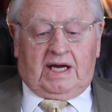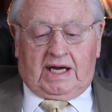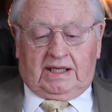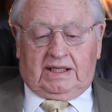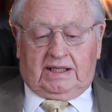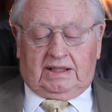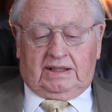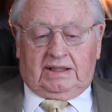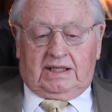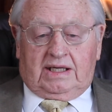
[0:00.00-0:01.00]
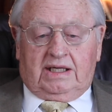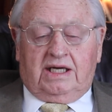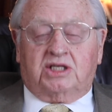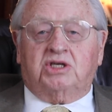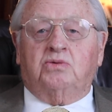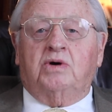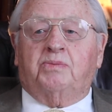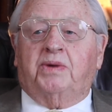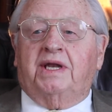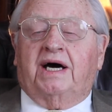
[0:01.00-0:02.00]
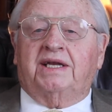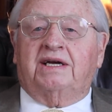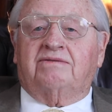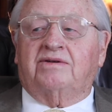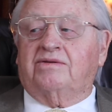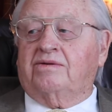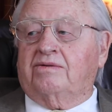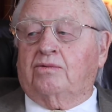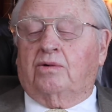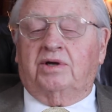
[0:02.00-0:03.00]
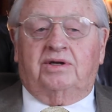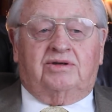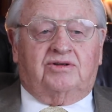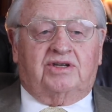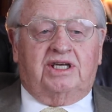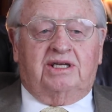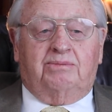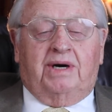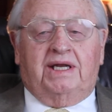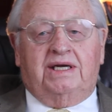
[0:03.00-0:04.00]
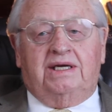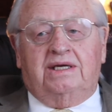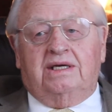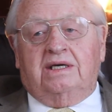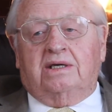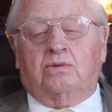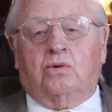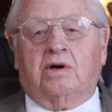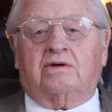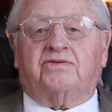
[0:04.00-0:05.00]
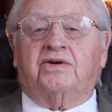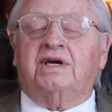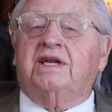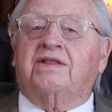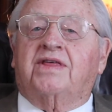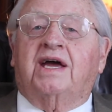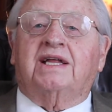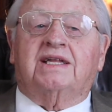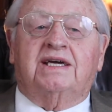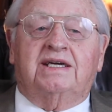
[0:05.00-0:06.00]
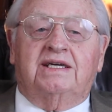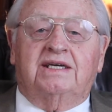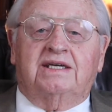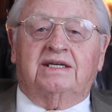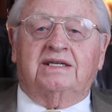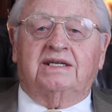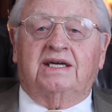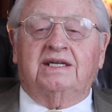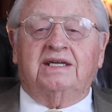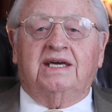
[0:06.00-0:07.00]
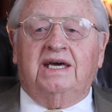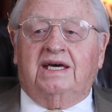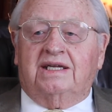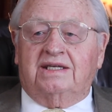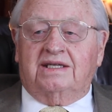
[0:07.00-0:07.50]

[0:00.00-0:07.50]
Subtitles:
and get your whipping." I never wanted to see anybody work for anything they didn't get.